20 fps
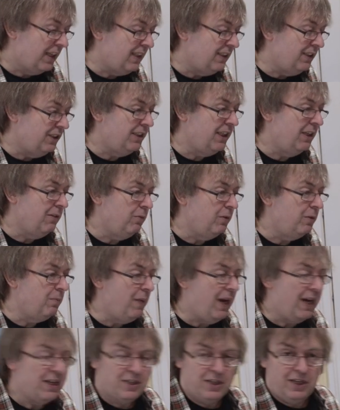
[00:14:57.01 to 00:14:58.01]
I can see it would
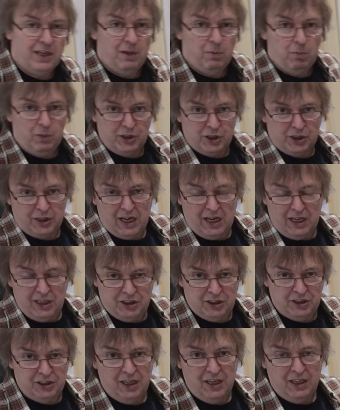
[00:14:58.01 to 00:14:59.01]
matter, in which
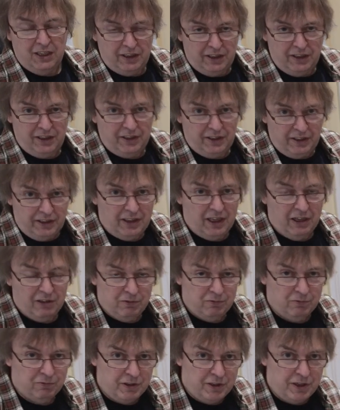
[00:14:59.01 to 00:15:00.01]
case, you
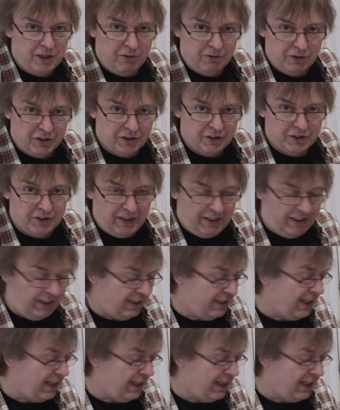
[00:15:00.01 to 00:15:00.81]
know, reduce the